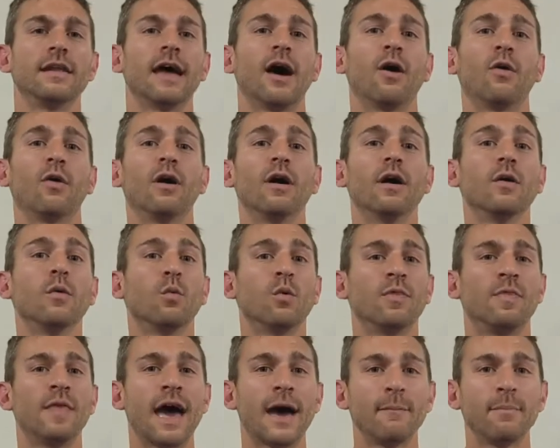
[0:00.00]
Now,
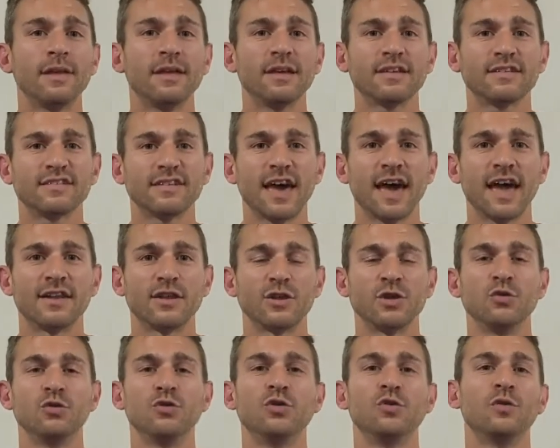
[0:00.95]
with that being
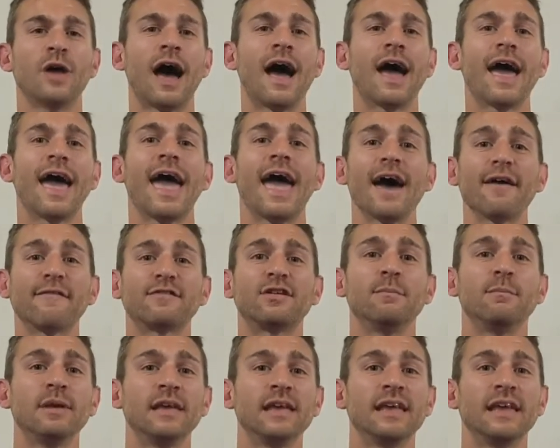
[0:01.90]
said, you do not have
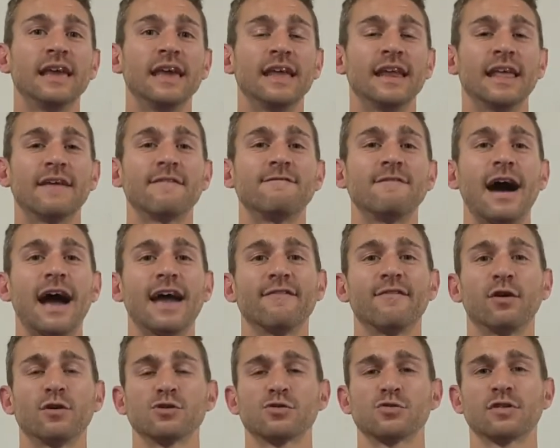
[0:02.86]
to be in a
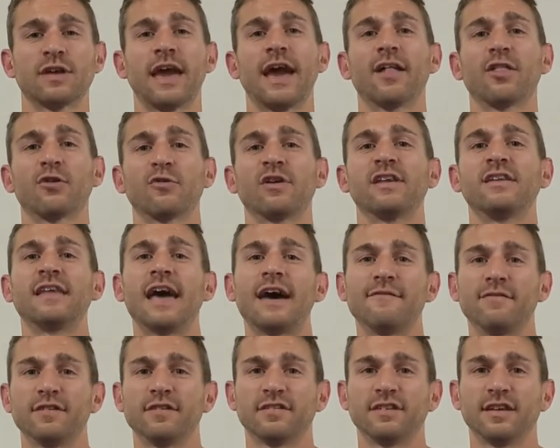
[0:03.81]
500 calorie
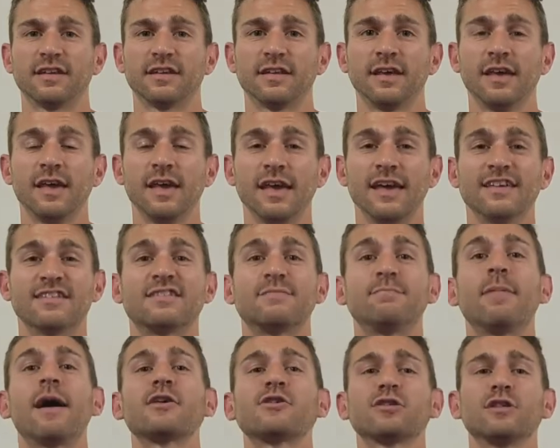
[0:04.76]
deficit,
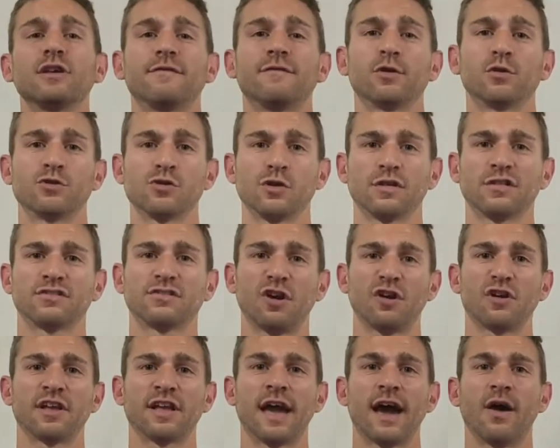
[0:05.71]
especially if you're just
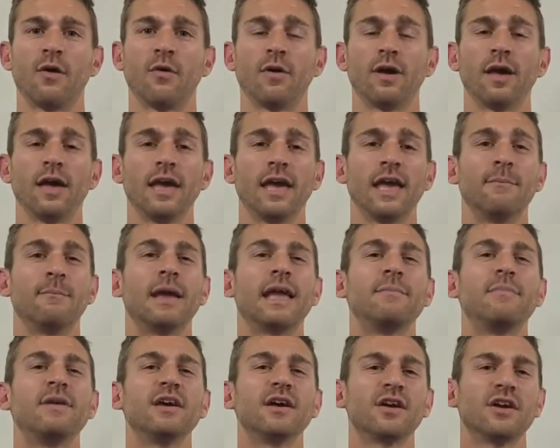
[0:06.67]
starting out. It
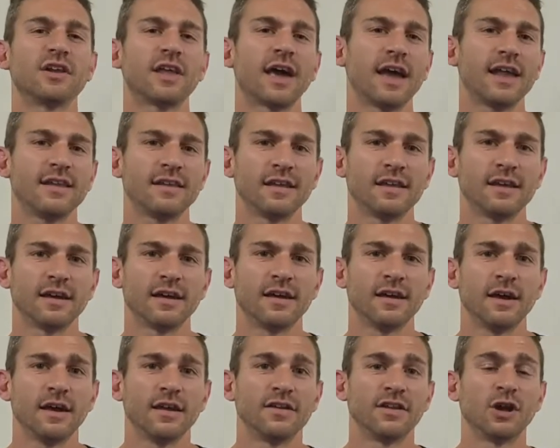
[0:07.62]
may be a good
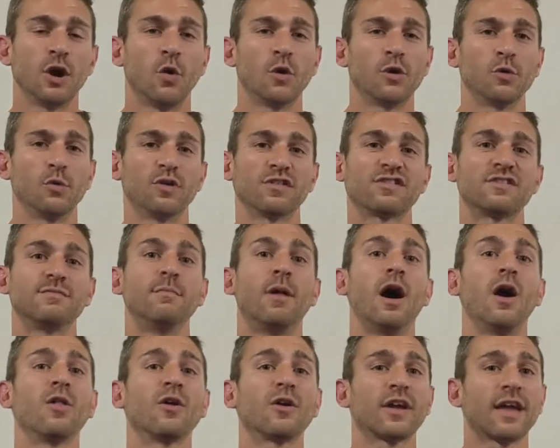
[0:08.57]
idea to go into a
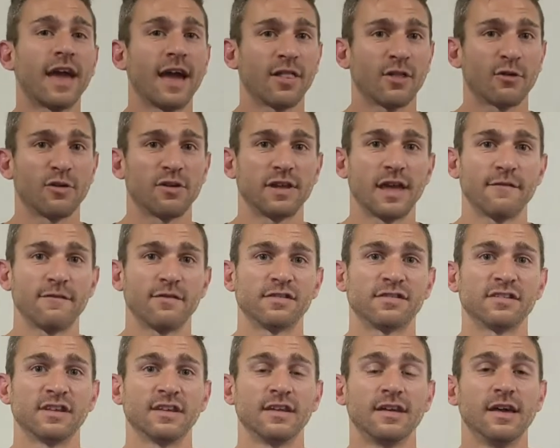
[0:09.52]
smaller calorie
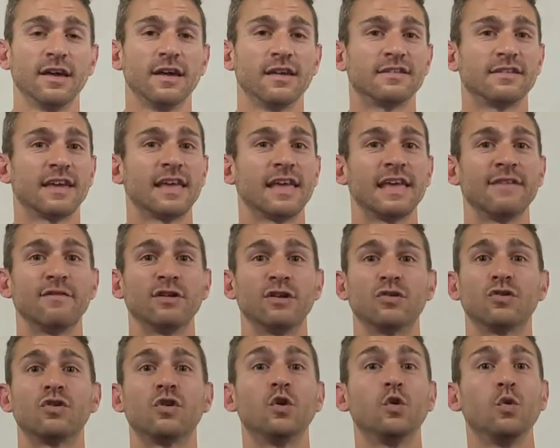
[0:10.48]
deficit, say
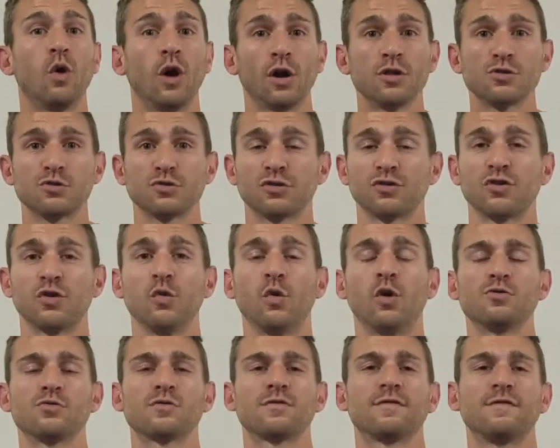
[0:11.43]
even 200 or
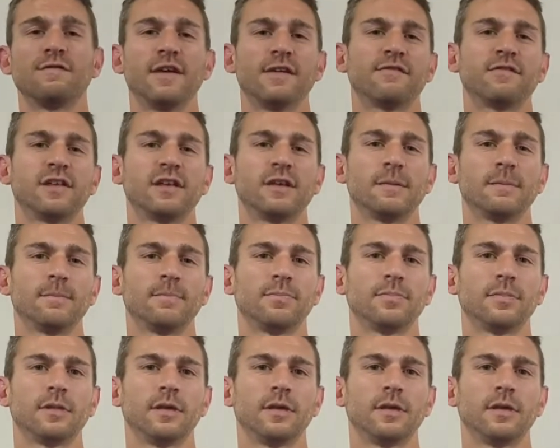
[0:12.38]
250.